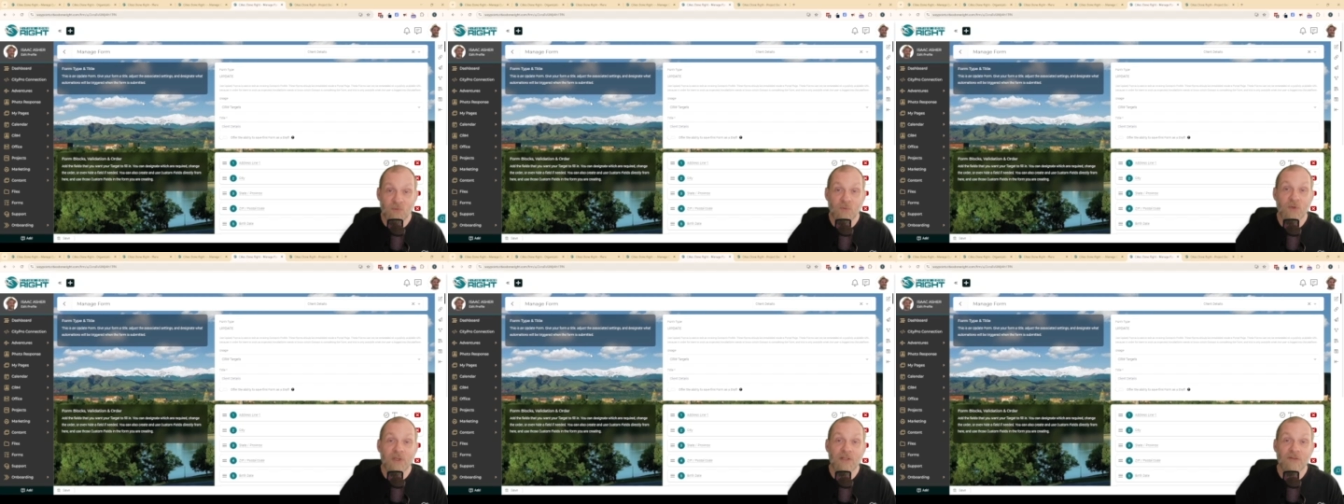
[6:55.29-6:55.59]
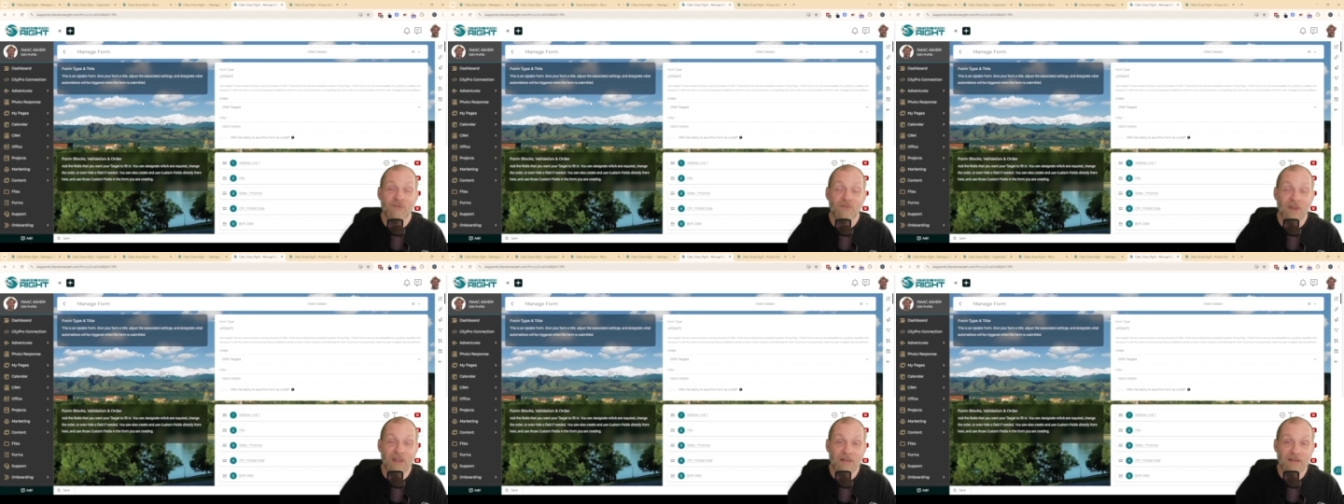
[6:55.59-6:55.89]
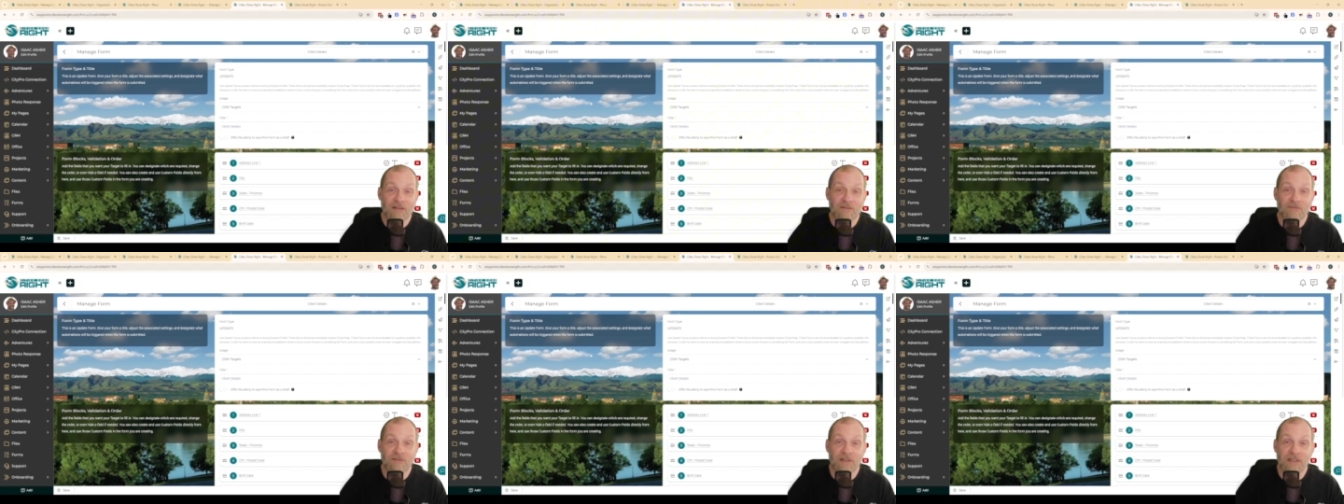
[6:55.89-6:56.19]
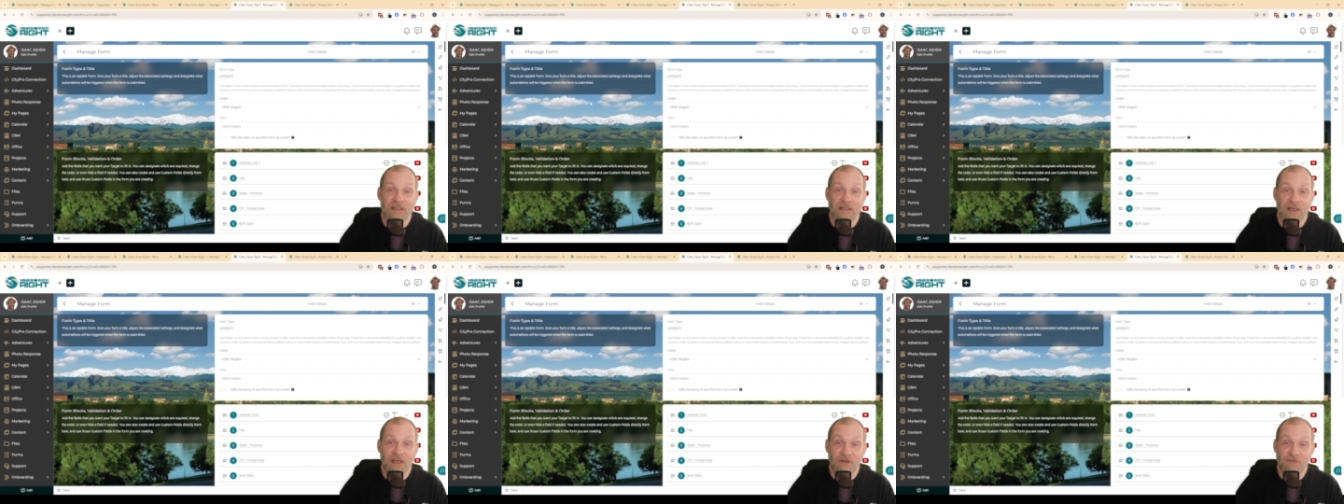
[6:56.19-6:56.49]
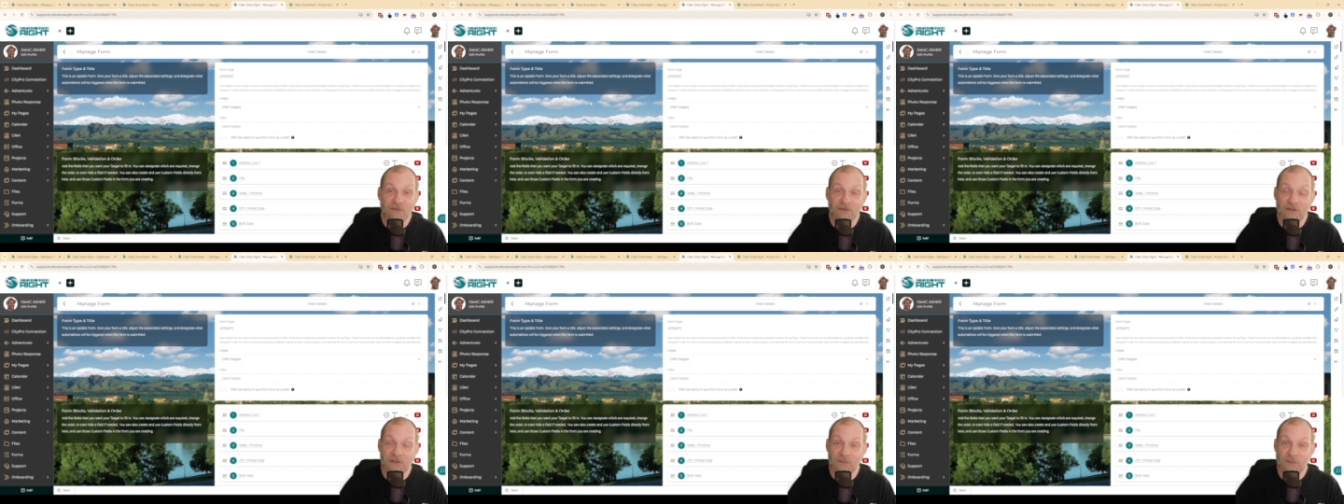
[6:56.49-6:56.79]
we effectively
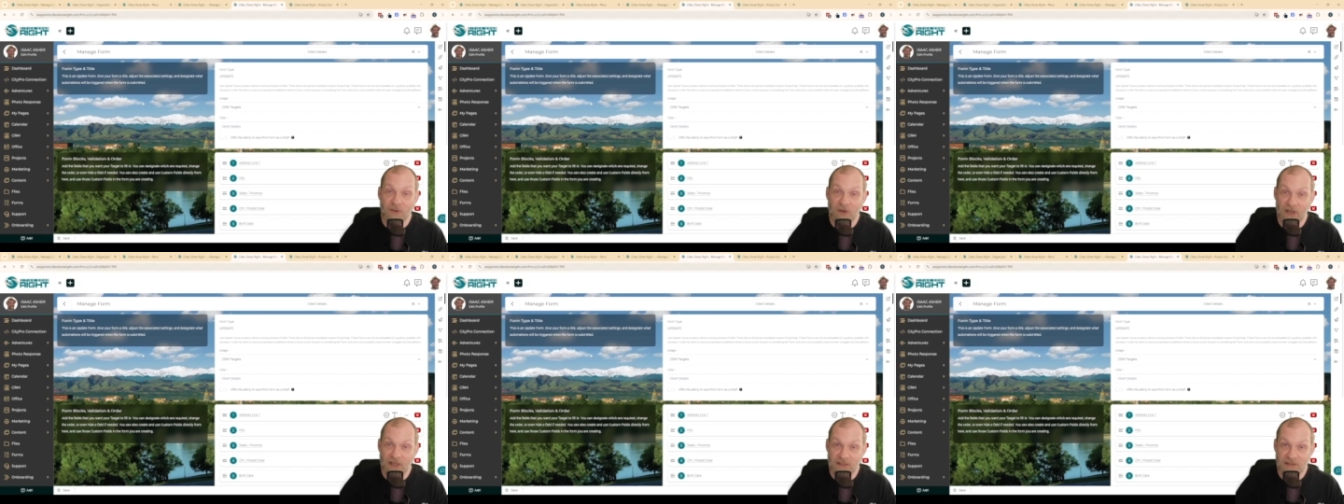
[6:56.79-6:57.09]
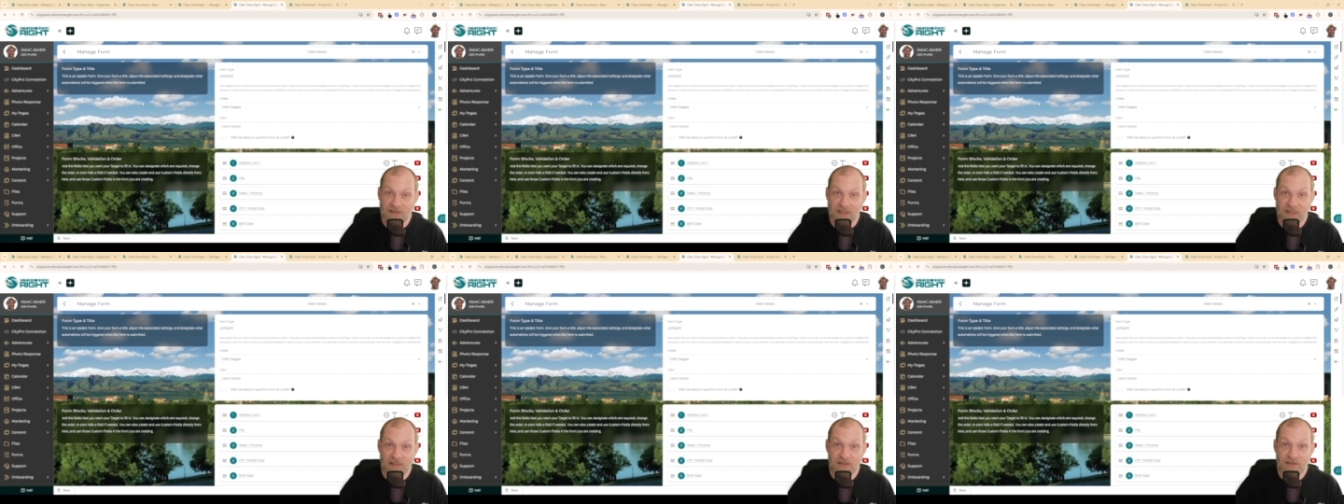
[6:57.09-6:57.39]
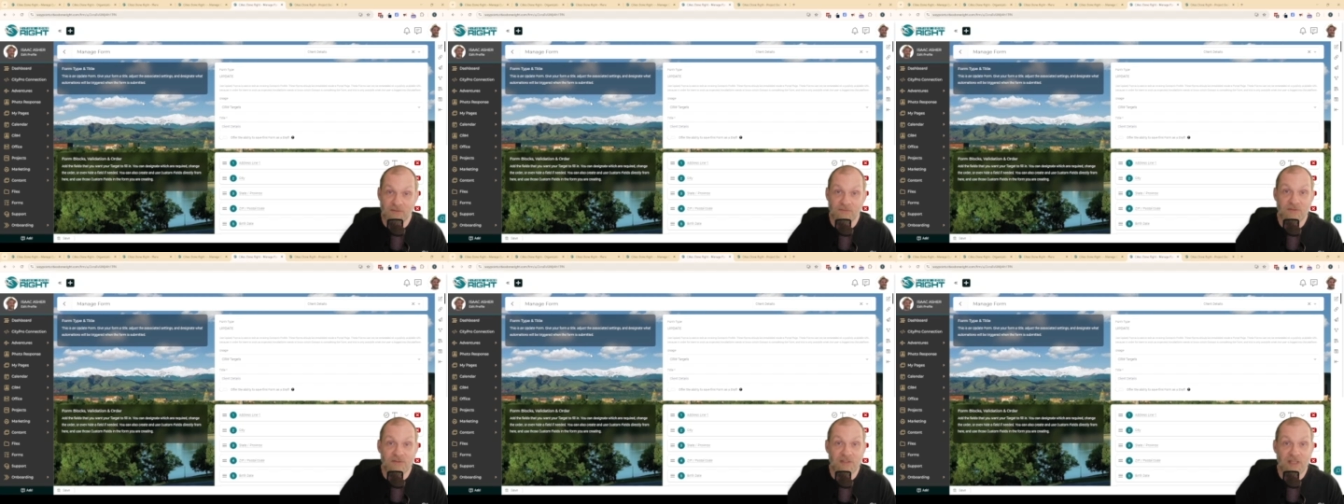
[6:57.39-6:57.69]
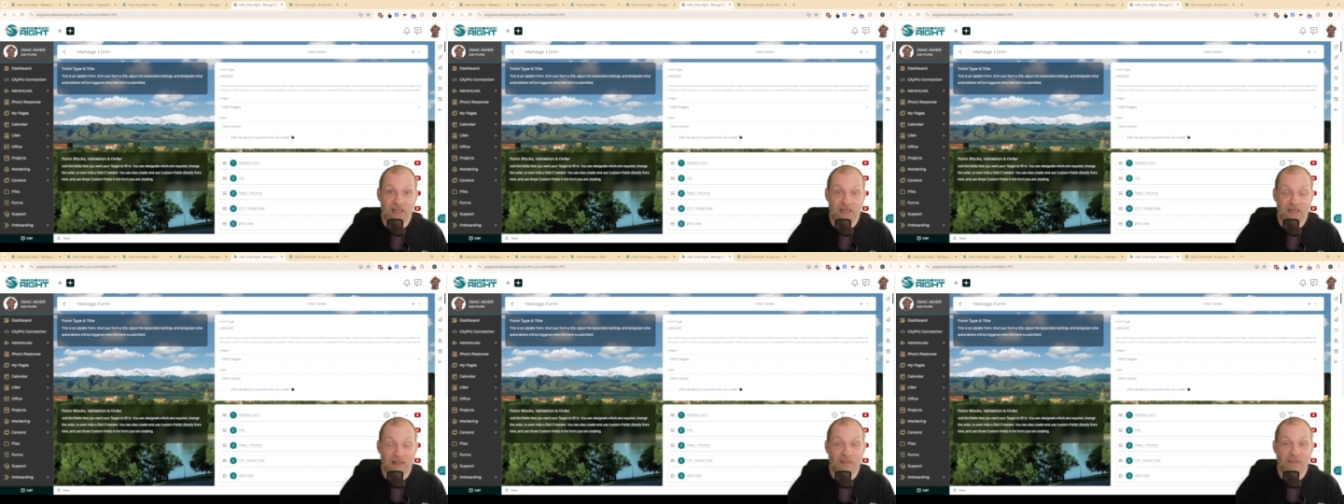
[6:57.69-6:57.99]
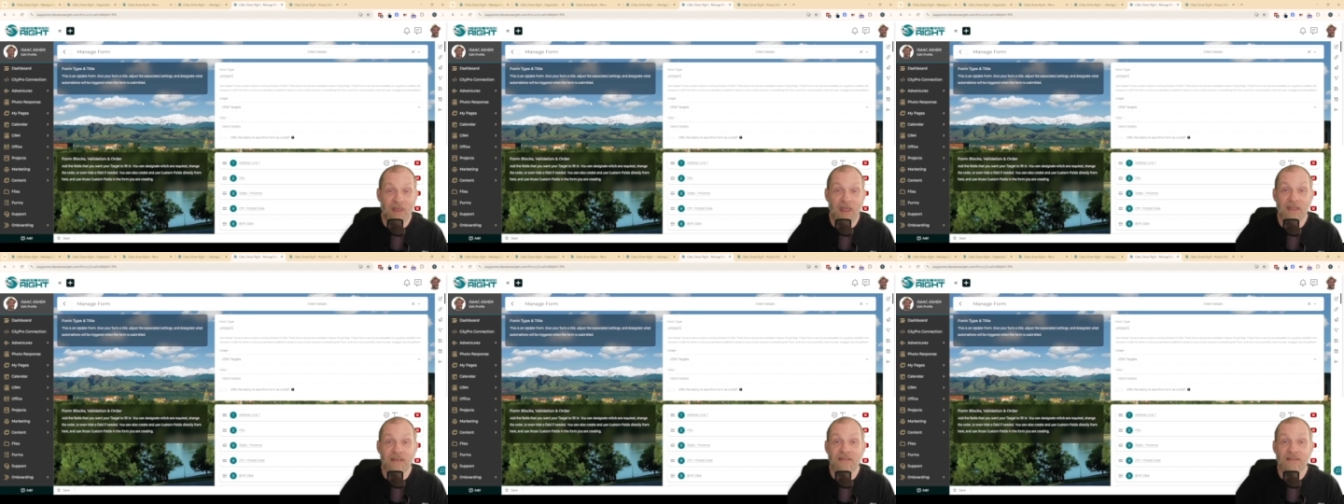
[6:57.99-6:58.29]
covered the process of setting
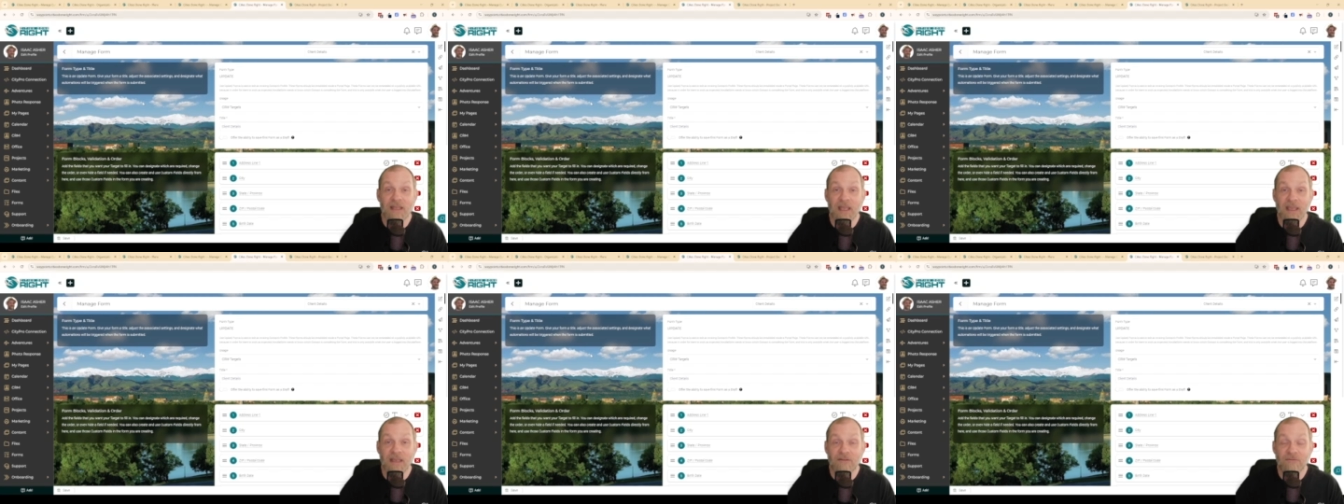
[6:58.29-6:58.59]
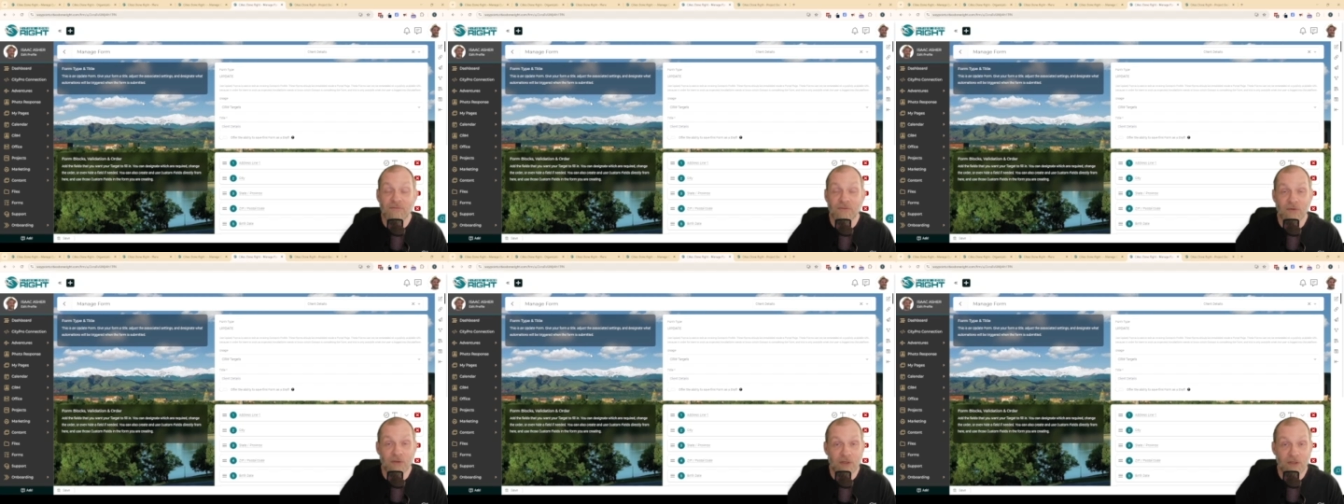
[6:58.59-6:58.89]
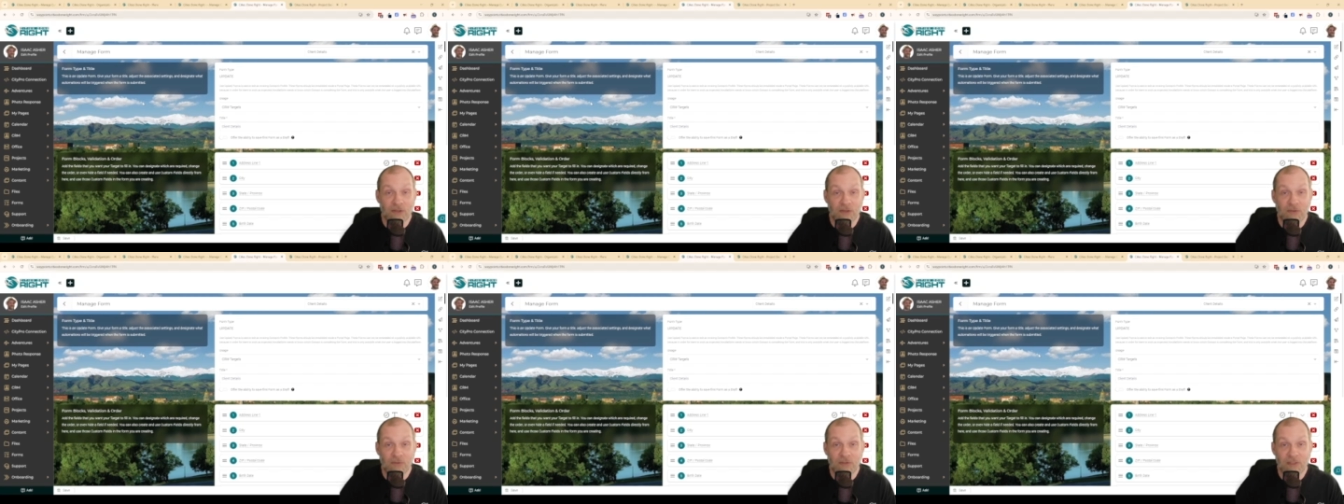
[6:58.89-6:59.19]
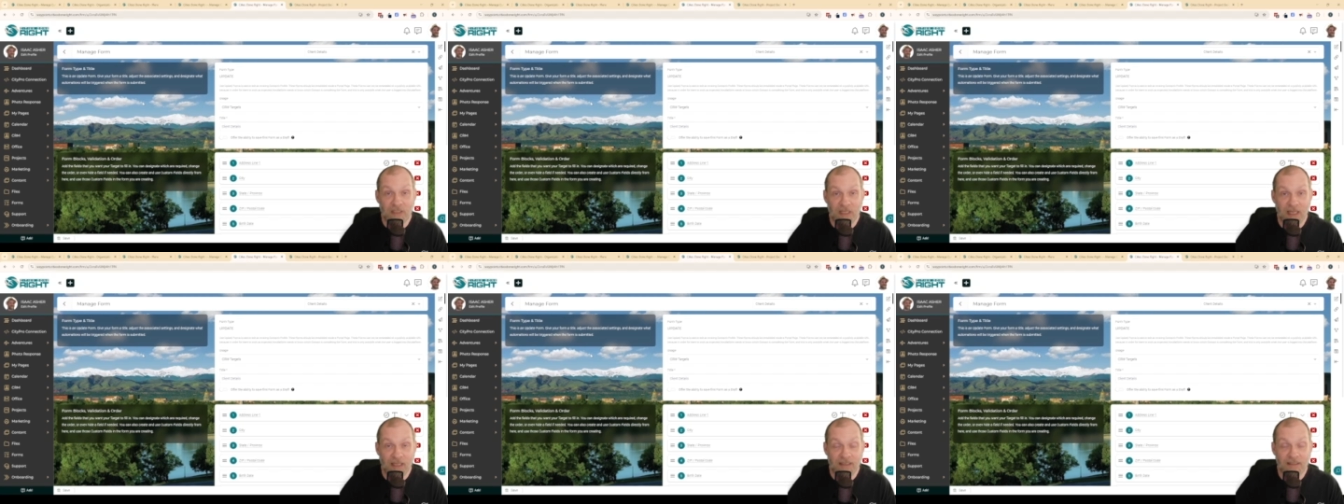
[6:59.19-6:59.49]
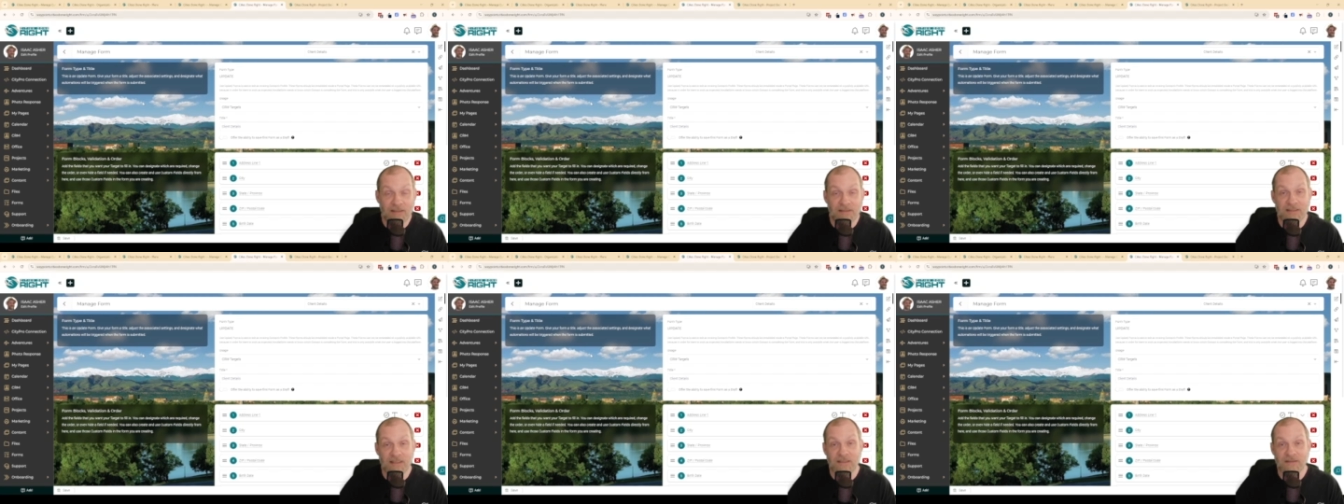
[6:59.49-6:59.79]
that date for a new
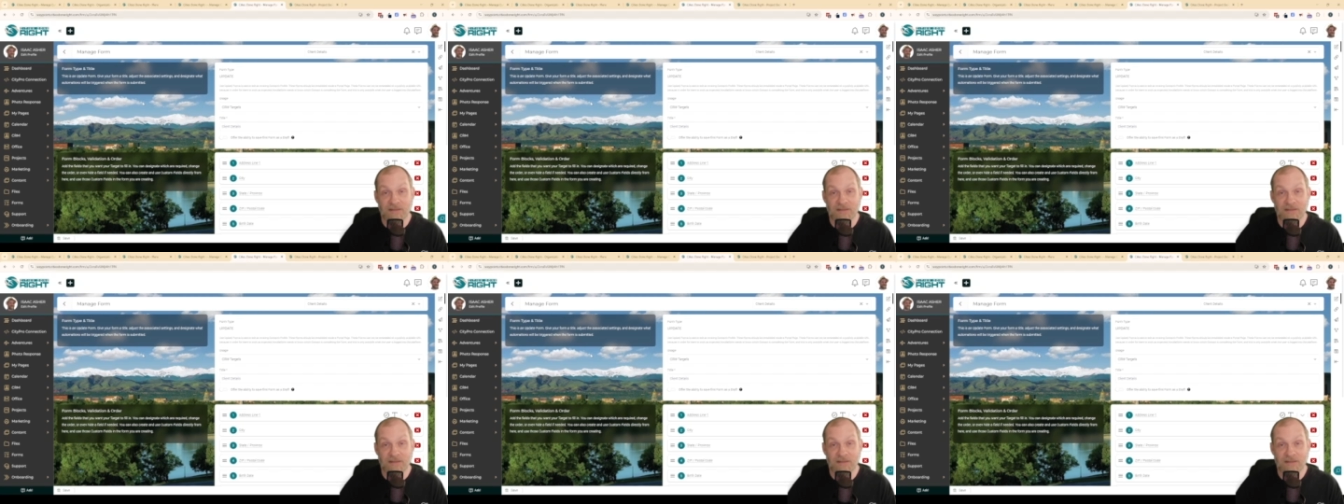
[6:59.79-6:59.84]
client as